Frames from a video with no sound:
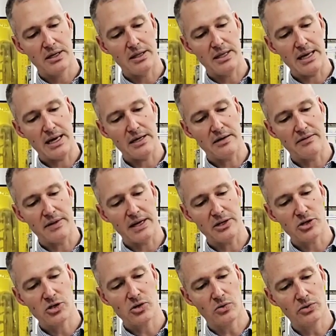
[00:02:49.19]
the end of that
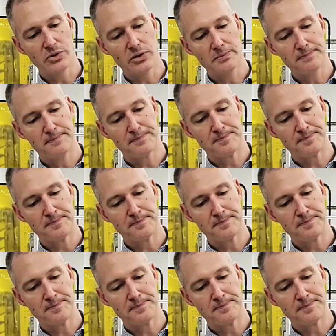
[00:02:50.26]
shoulder